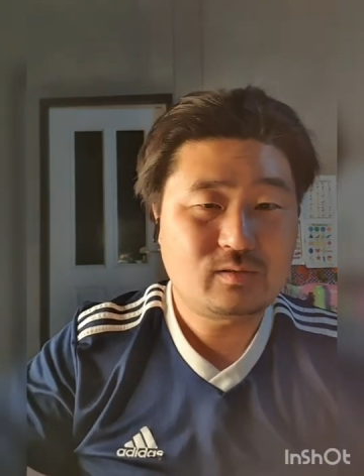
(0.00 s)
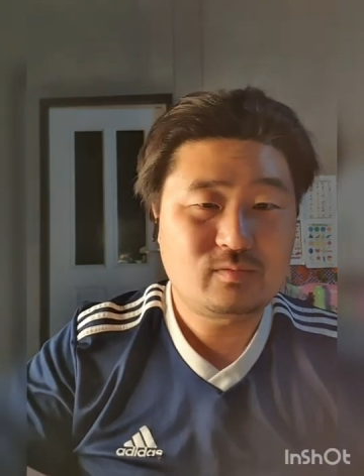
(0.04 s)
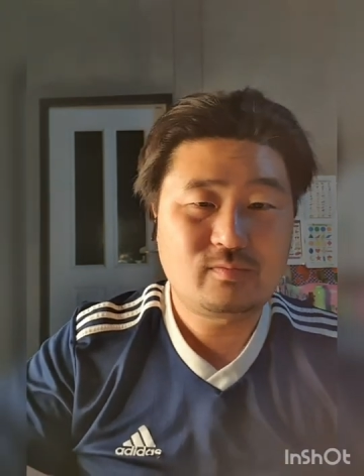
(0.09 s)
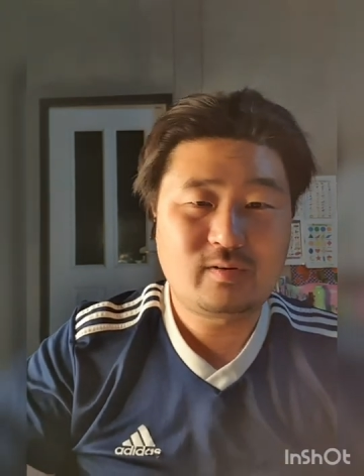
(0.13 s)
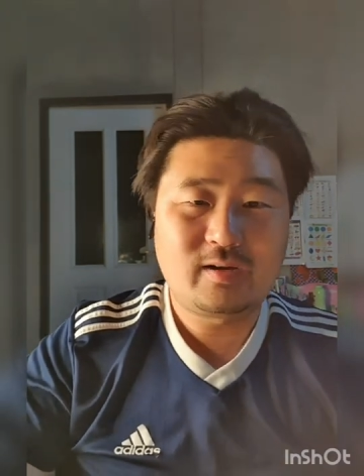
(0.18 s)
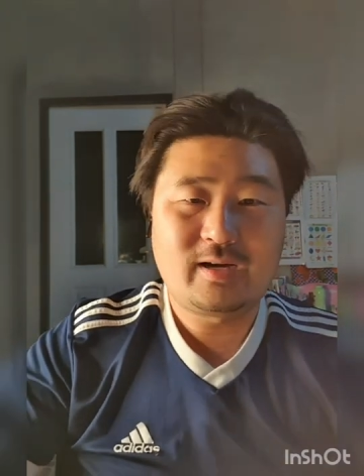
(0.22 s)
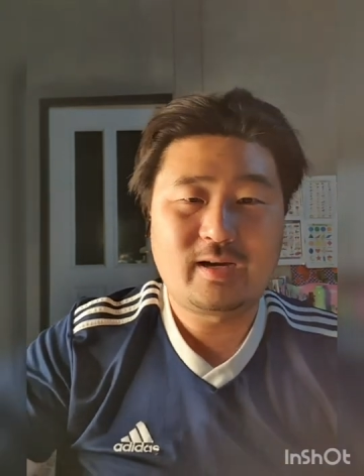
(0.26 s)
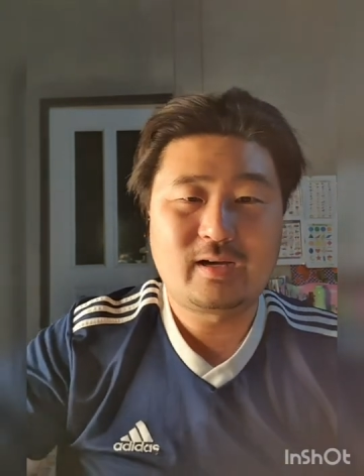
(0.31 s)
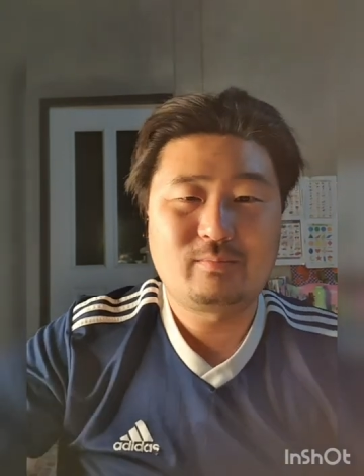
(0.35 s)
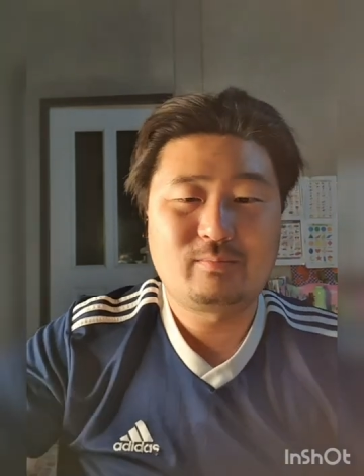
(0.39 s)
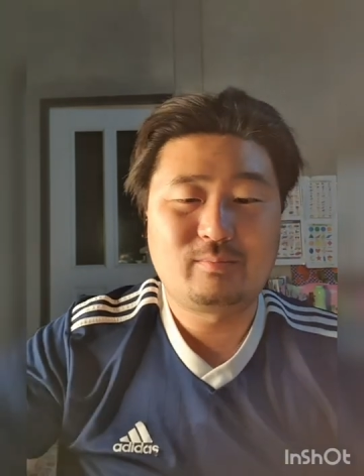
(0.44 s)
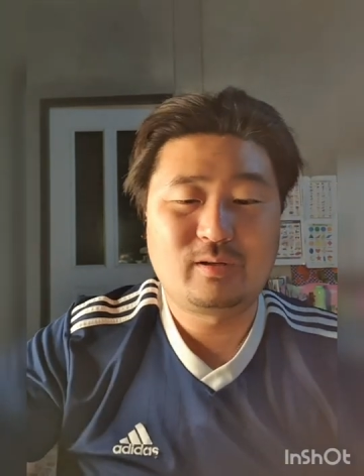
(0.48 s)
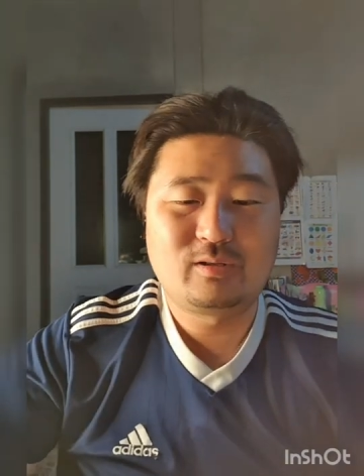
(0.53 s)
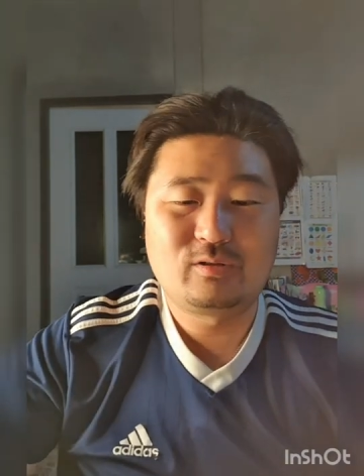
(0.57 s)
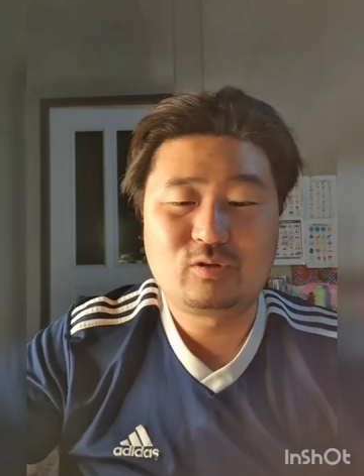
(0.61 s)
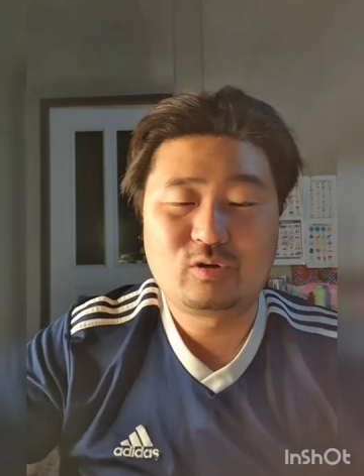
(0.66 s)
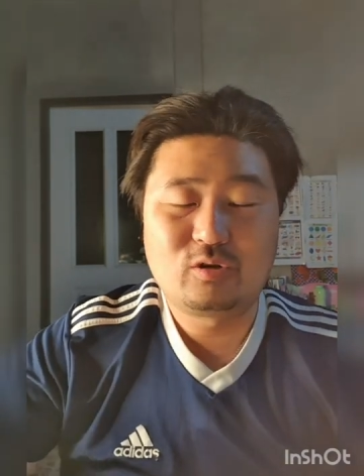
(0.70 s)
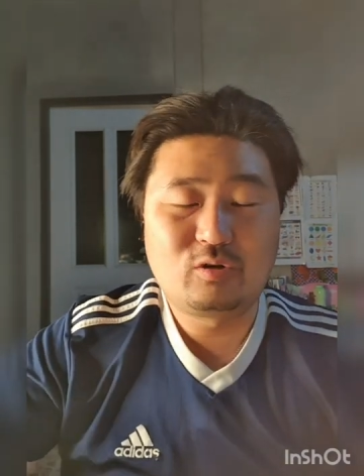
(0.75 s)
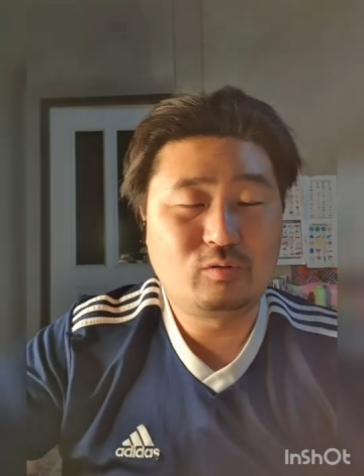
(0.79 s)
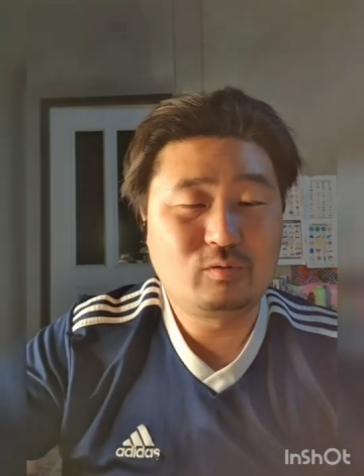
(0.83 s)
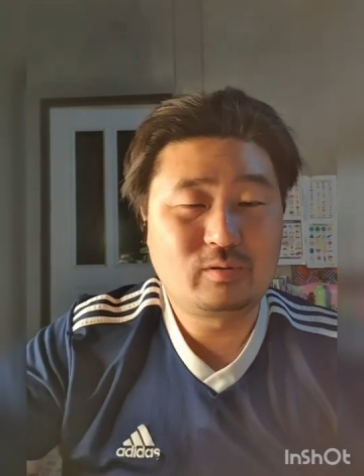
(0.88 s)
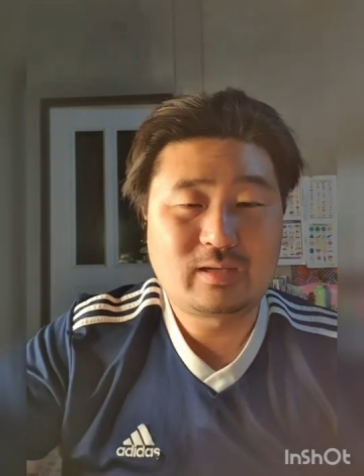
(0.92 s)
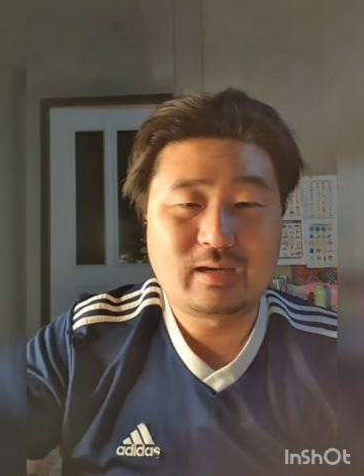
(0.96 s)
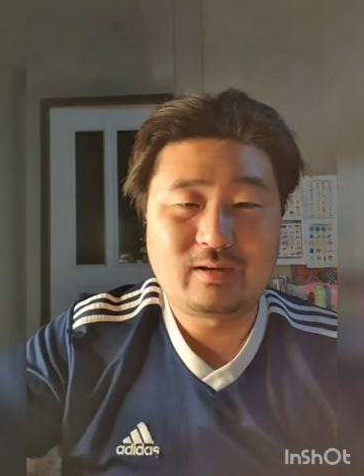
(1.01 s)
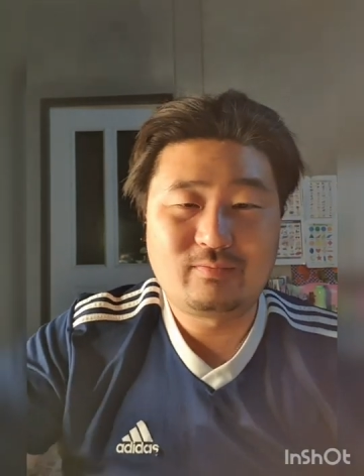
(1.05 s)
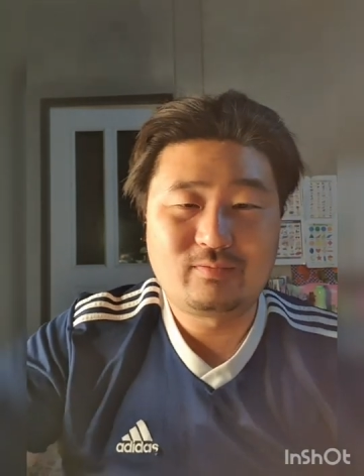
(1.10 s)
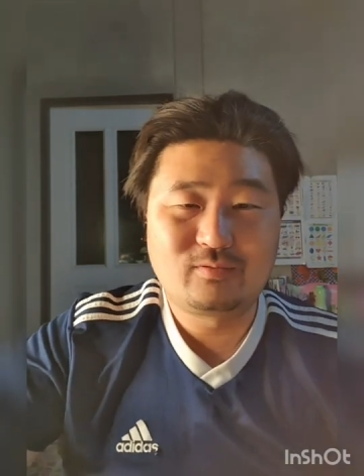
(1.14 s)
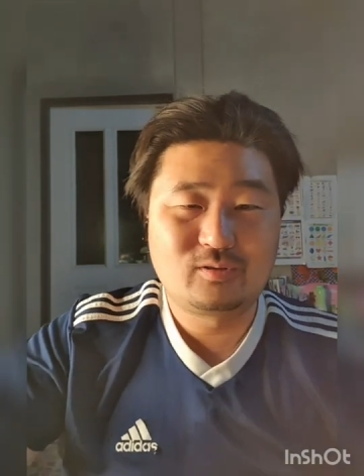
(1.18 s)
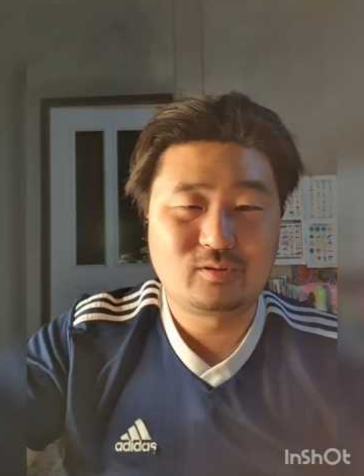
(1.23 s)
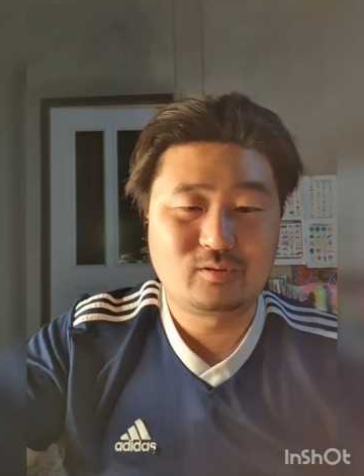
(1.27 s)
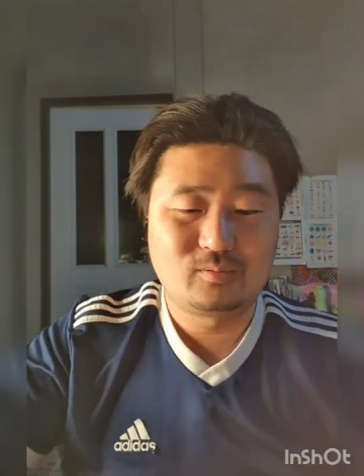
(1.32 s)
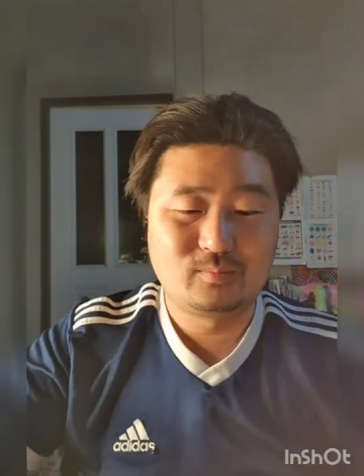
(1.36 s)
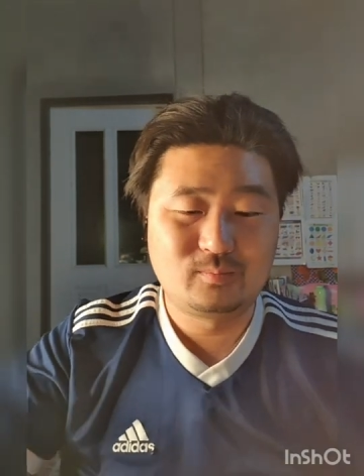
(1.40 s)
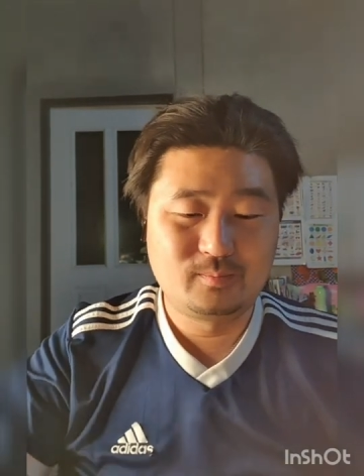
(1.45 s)
fine, but you don't have
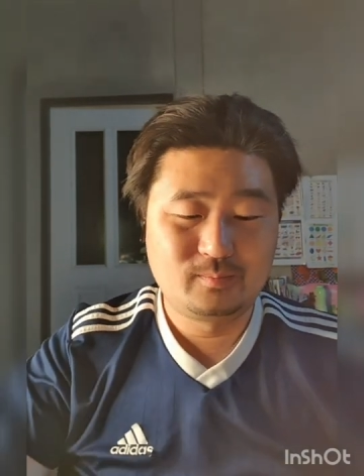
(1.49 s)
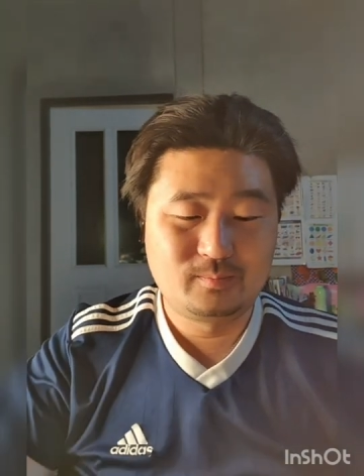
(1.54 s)
to.